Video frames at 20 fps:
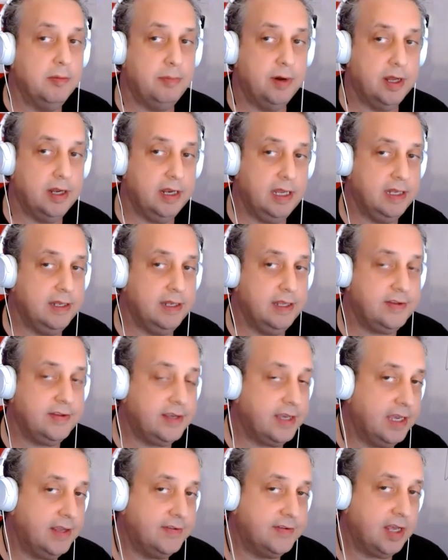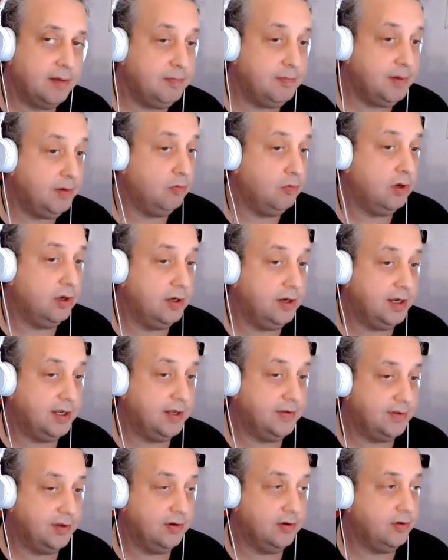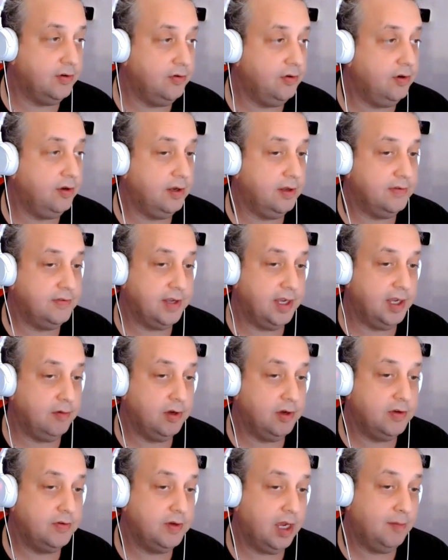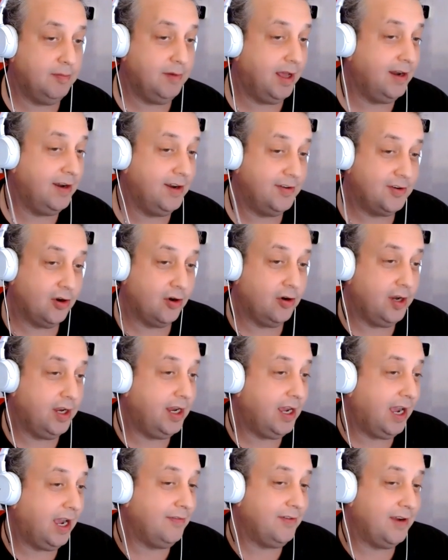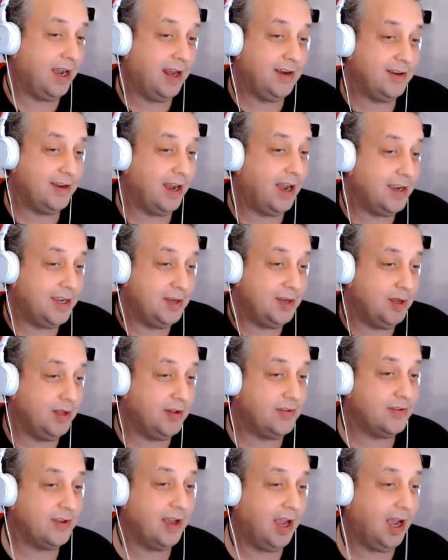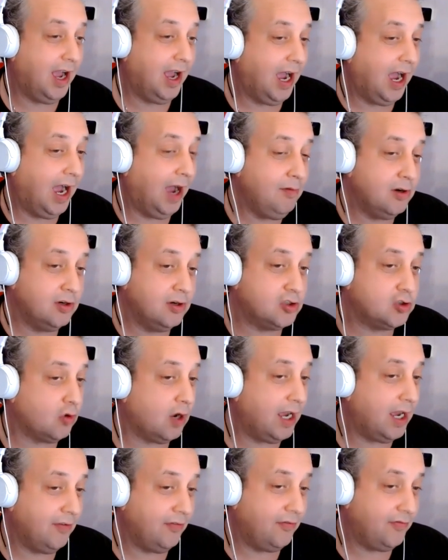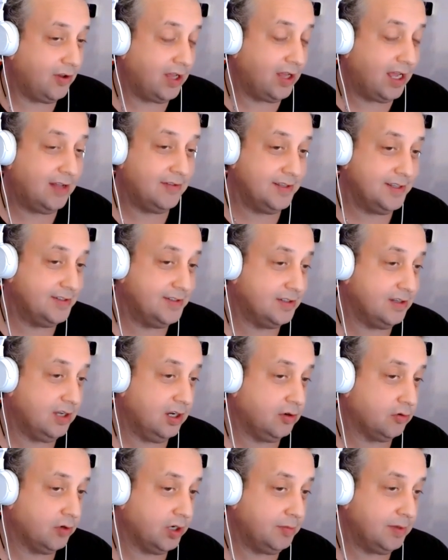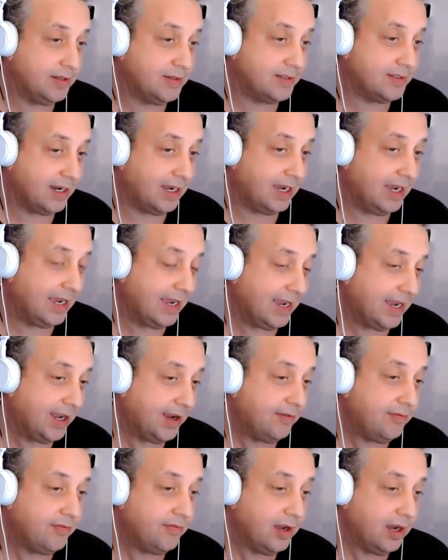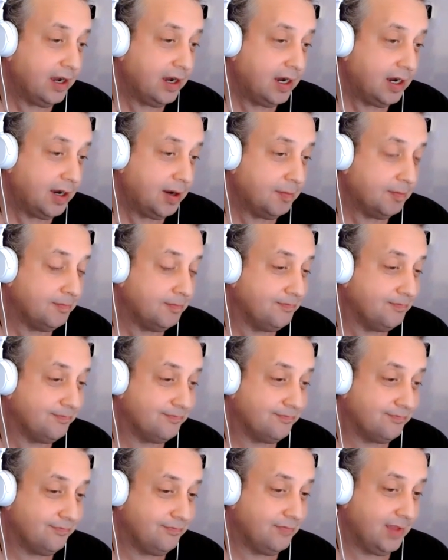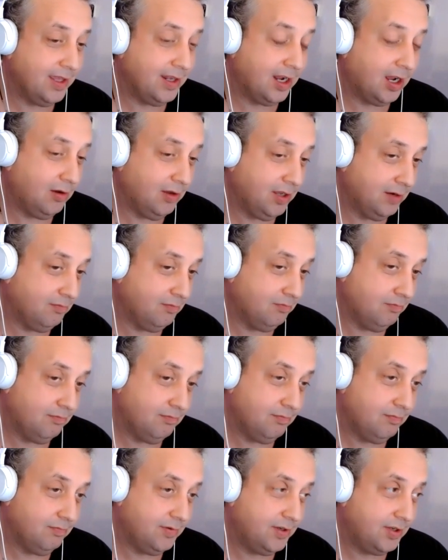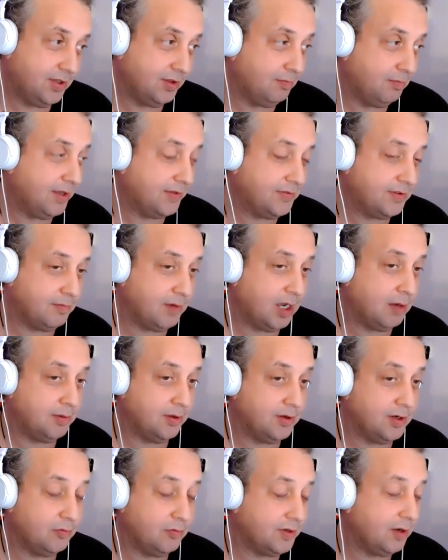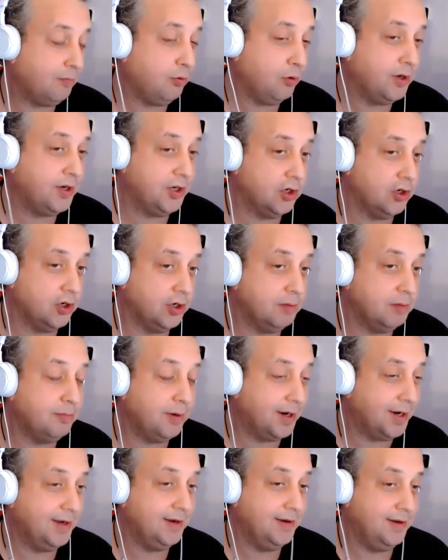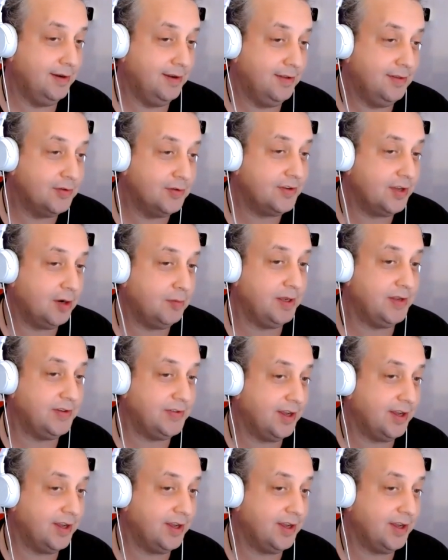but in this case, I'd be willing to consider doing a sandwich. I'm not an attorney. I've got documents. I'm going to try to fill out these agreements that I have, and to the best of my ability, which I'm pretty good, but there's going to be